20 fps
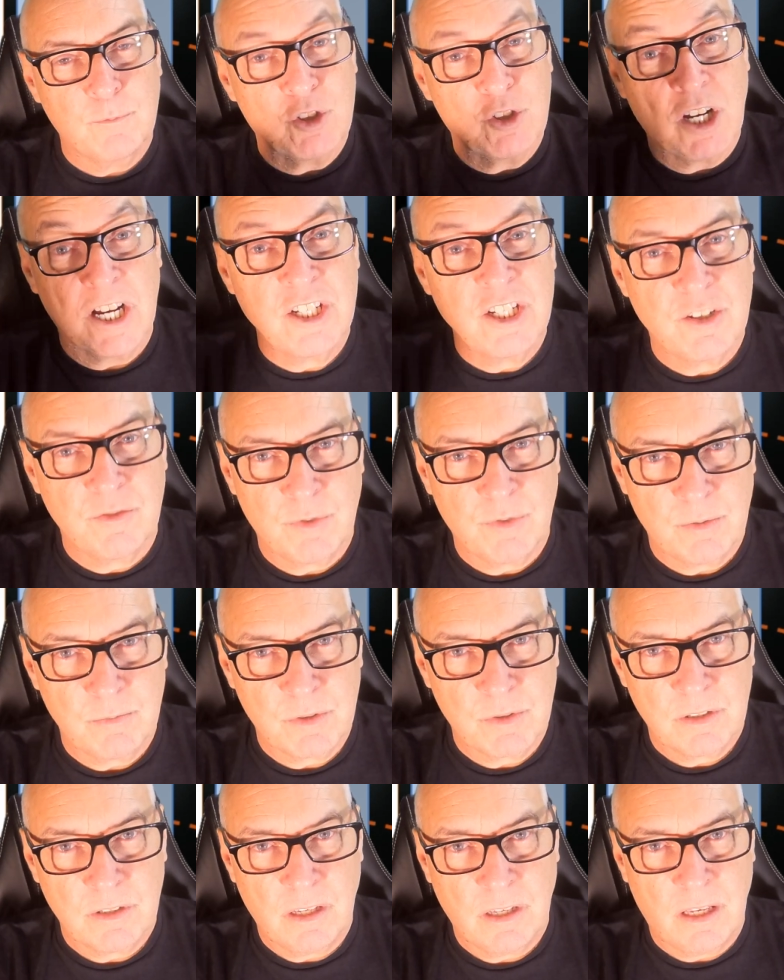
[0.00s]
changing
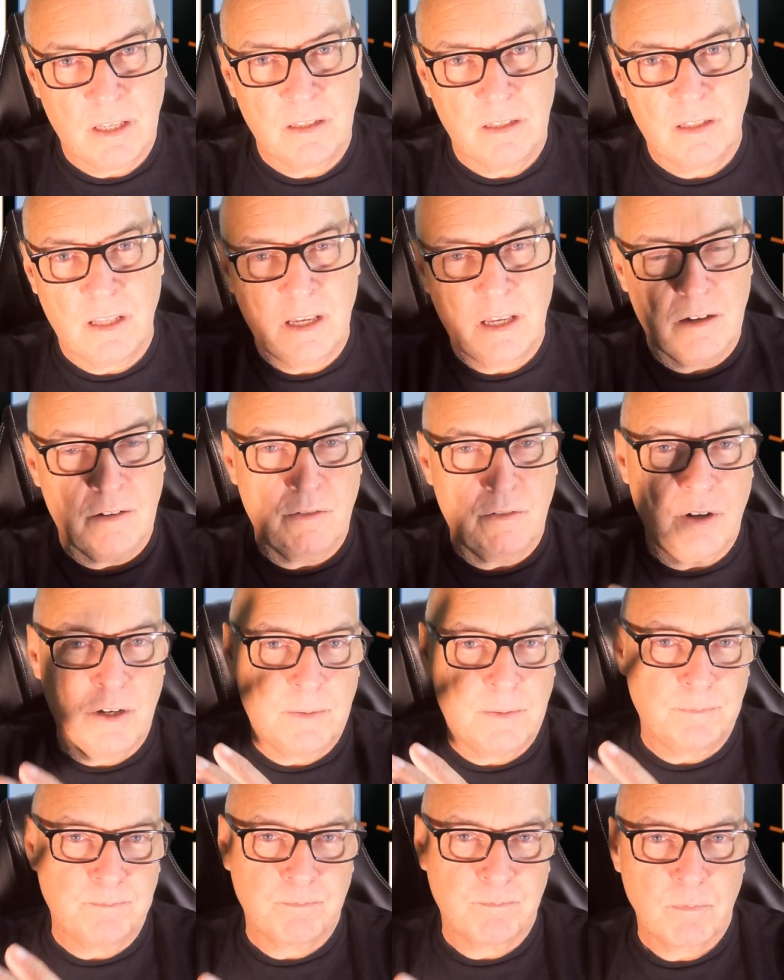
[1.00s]
rooms and
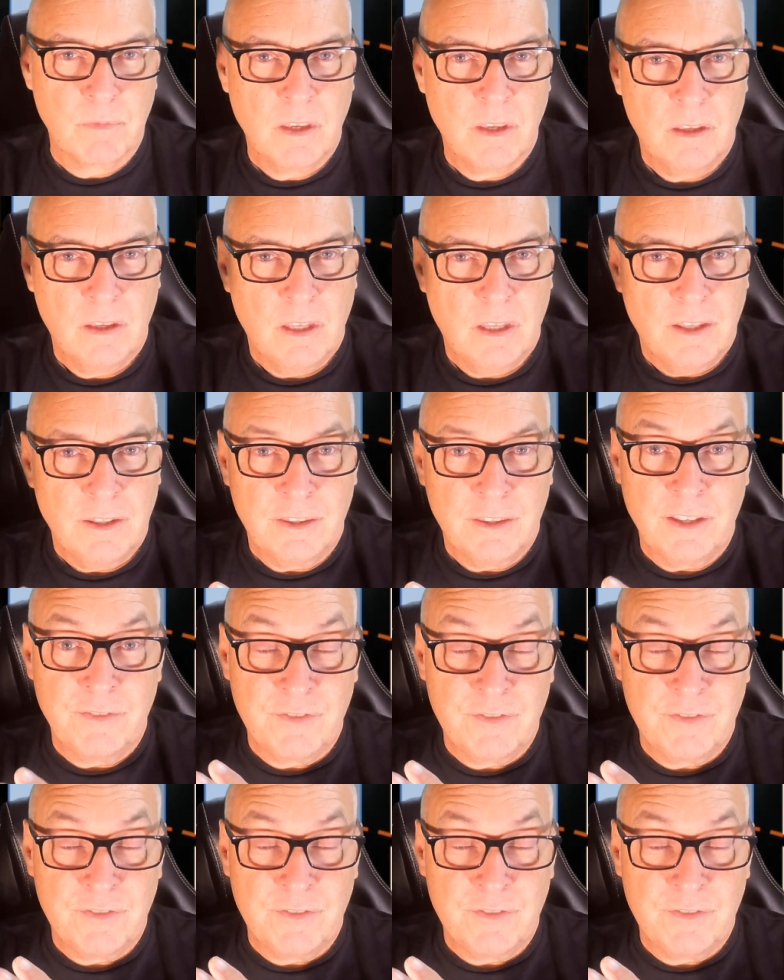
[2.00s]
their